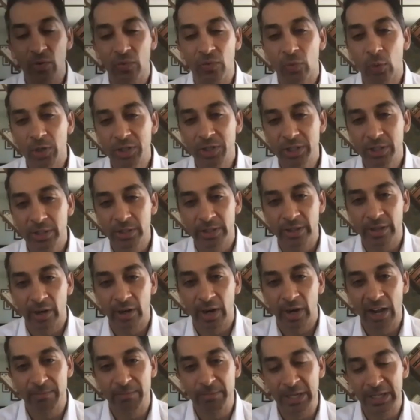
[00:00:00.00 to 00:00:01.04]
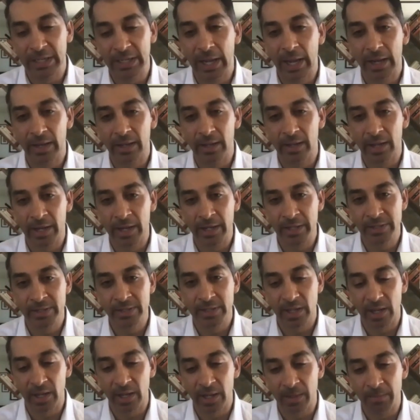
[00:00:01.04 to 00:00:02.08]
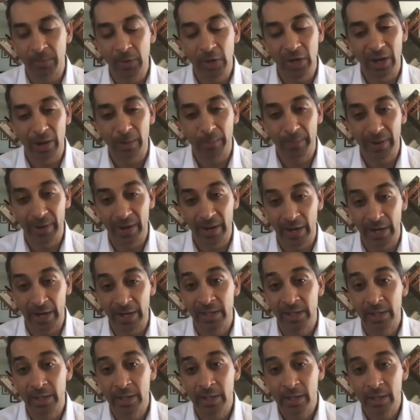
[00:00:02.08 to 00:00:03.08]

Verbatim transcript: fortunately, there have been guidelines uh, put out by